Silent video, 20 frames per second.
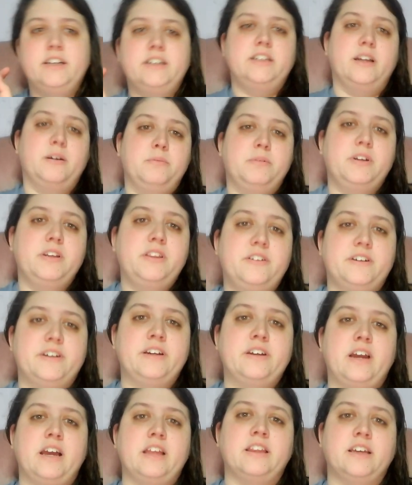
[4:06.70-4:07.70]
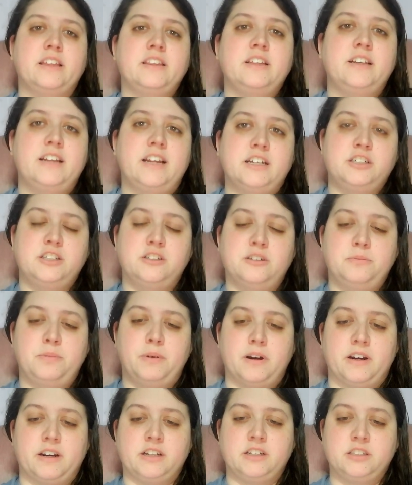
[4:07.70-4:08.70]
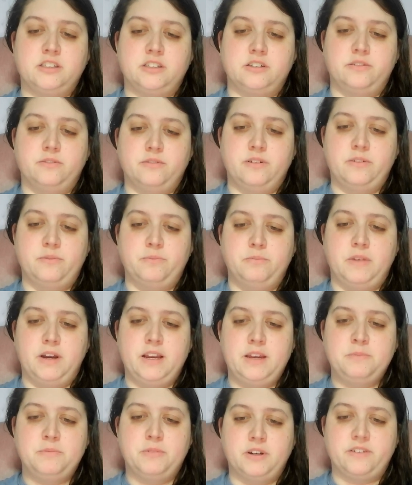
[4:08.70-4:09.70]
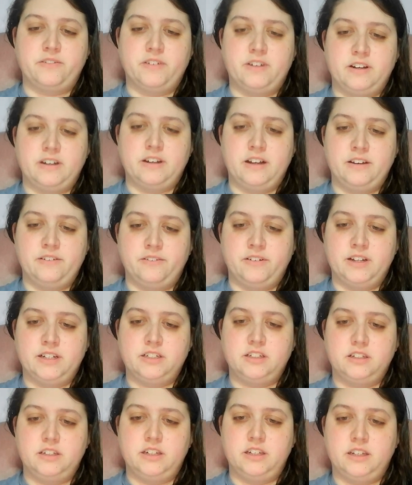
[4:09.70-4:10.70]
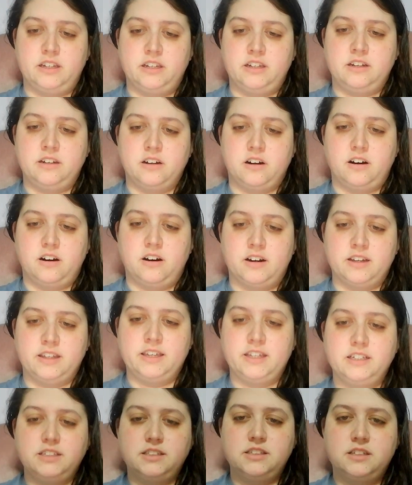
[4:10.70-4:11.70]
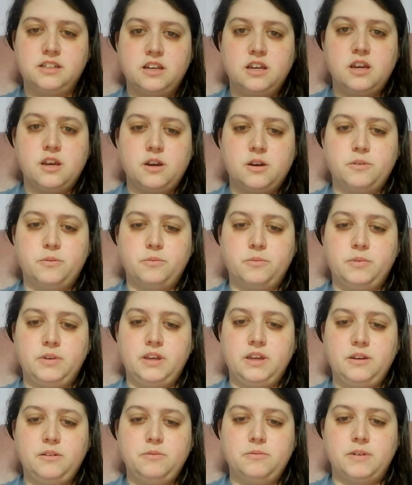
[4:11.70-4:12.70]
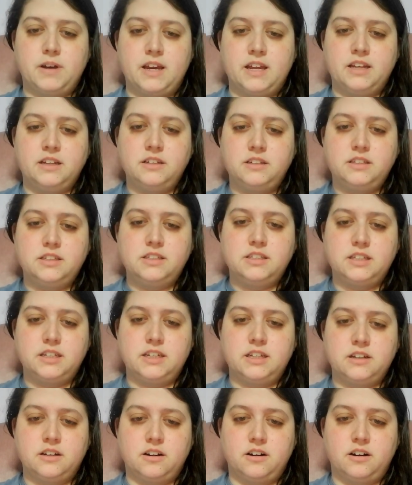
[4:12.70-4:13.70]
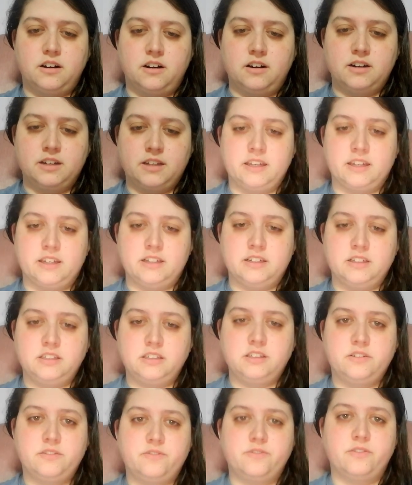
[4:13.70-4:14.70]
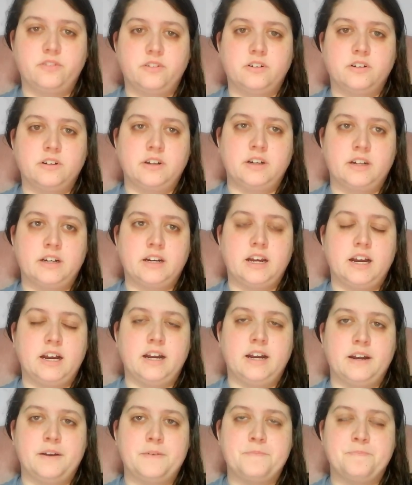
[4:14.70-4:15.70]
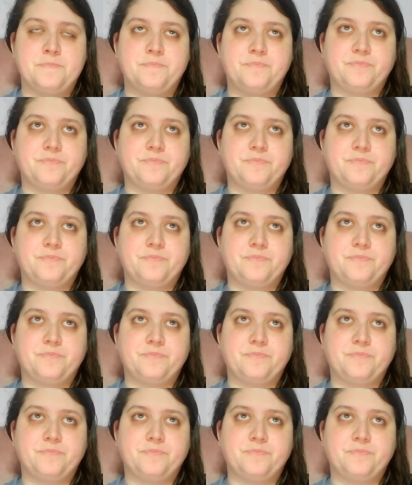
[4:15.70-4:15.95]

Number three, I like the national park. So when my boyfriend and I went in August, we went in August for 5